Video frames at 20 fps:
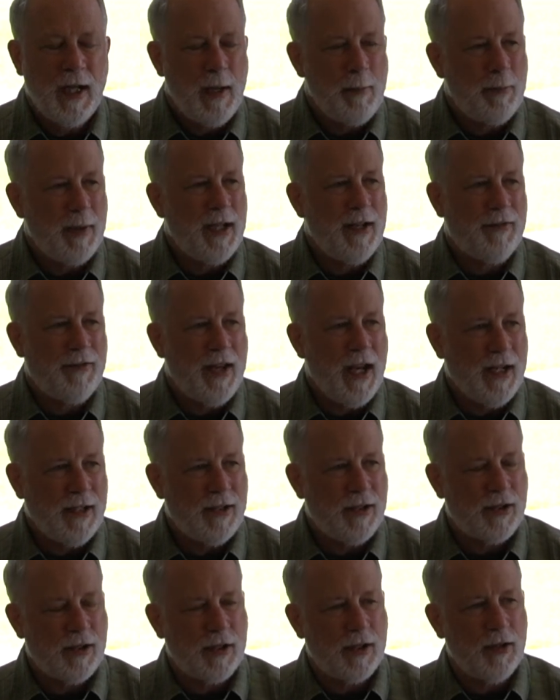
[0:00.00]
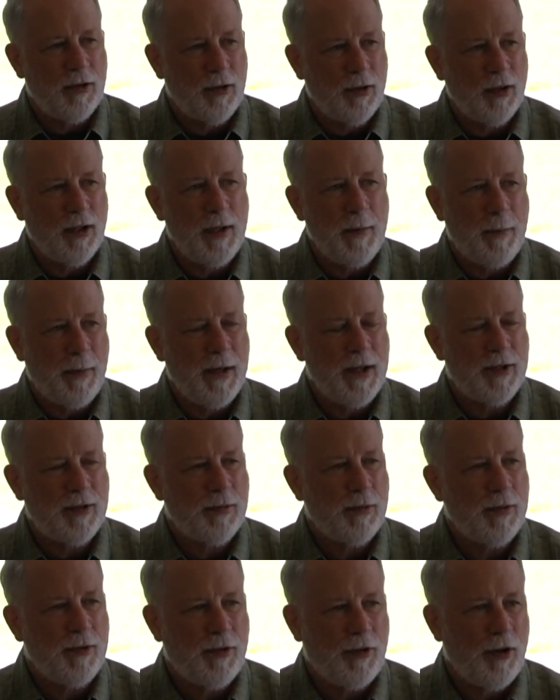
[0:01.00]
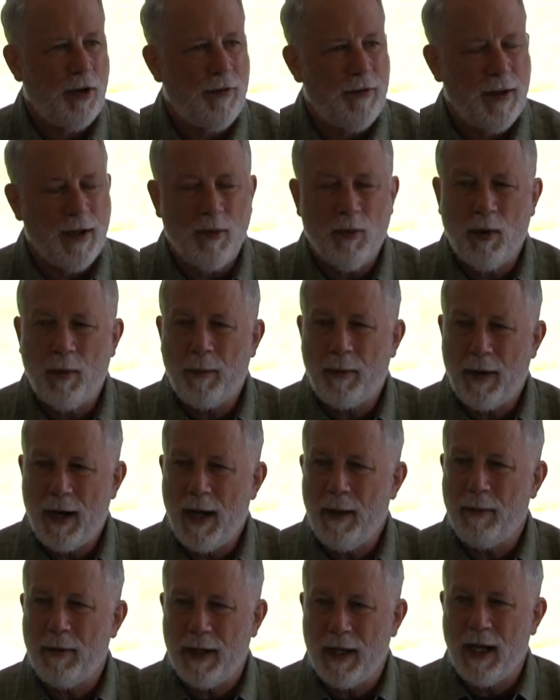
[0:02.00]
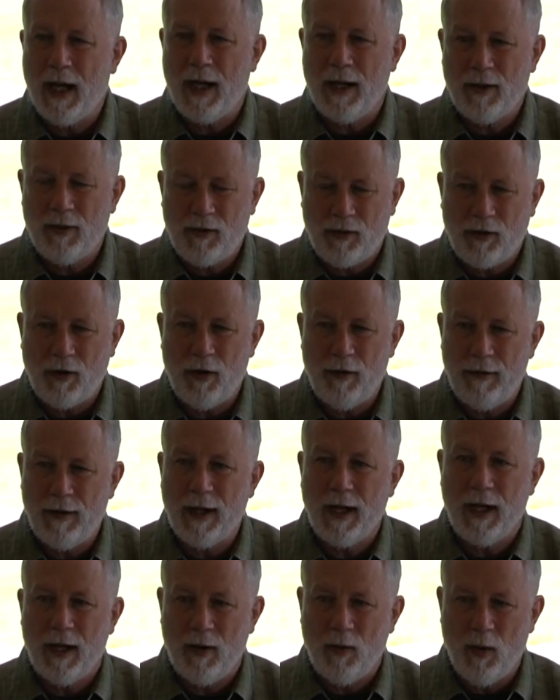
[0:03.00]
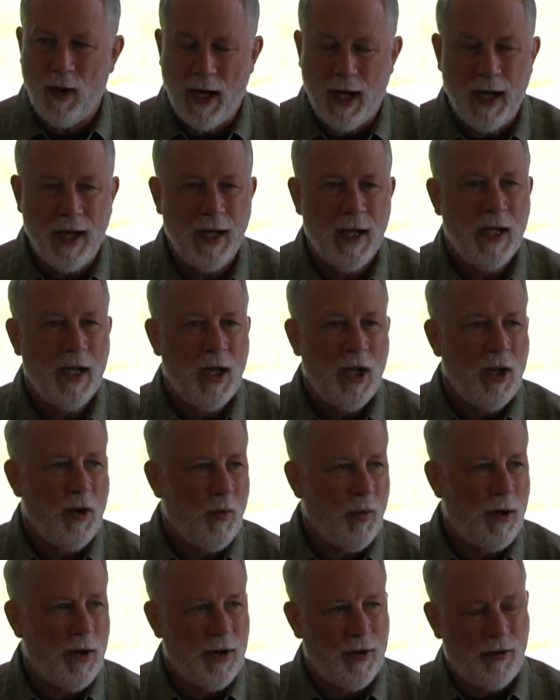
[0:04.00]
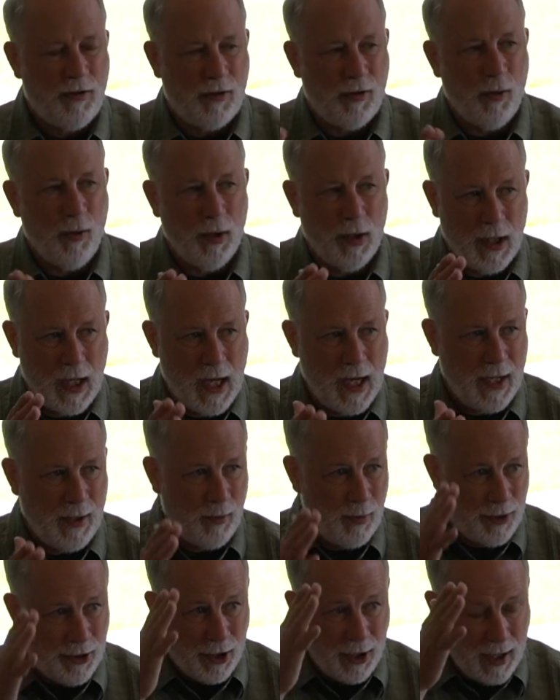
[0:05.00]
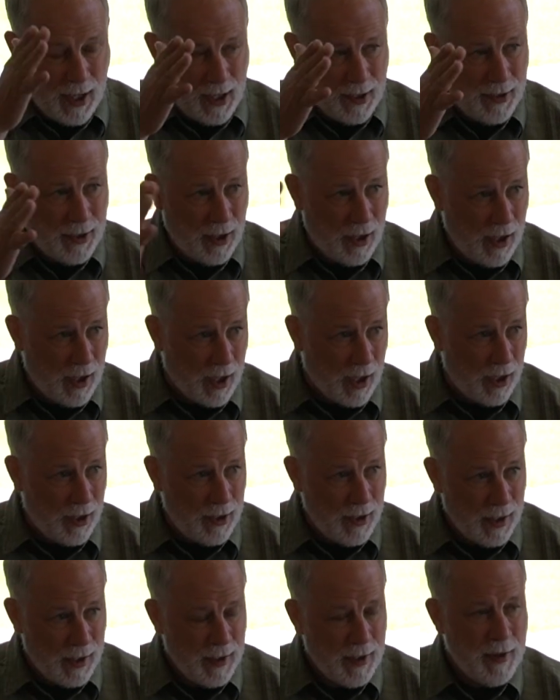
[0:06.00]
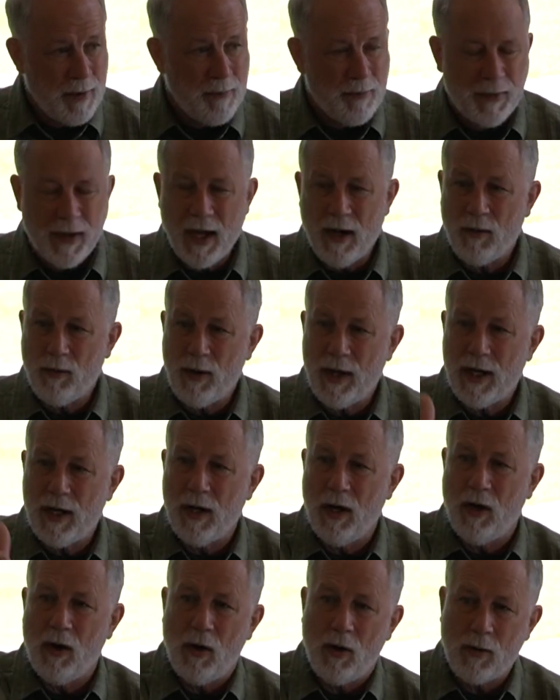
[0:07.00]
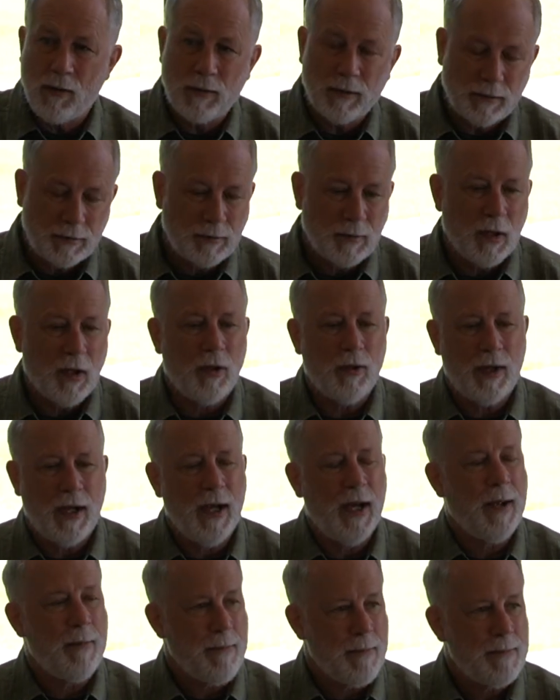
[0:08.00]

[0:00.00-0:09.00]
But if that's the only place we're serving, we're probably not serving in a way where it's so aligned with our head and our heart that we go, okay,